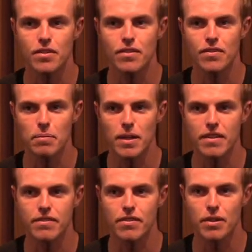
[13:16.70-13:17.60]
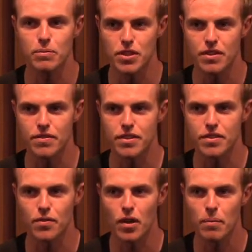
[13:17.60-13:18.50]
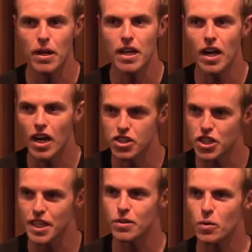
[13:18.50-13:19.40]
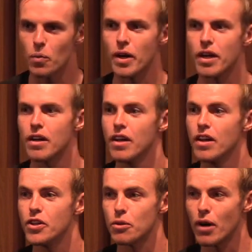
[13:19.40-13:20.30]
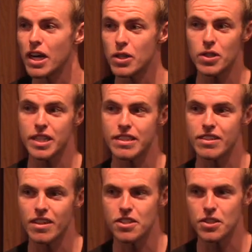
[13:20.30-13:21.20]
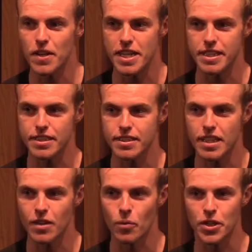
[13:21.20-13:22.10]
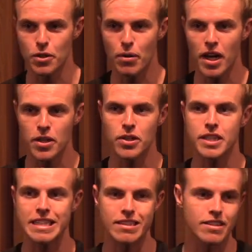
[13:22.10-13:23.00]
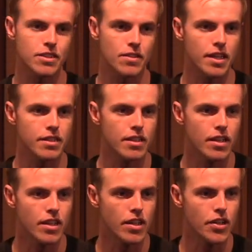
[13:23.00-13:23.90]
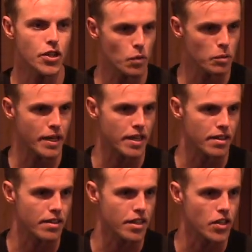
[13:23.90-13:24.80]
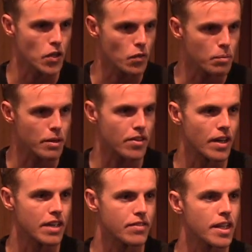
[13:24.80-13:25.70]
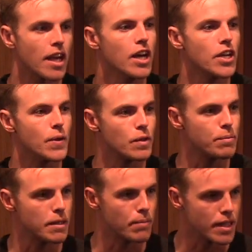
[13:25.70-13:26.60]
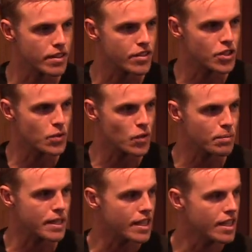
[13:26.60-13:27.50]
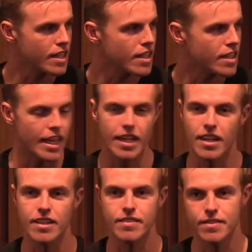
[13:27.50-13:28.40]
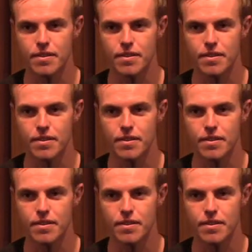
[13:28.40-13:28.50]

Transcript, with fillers: from love, from service, from a state where your priorities are straight. And when your priorities are straight, you will be healthy, you will be thriving, you will be abundant, you will be in love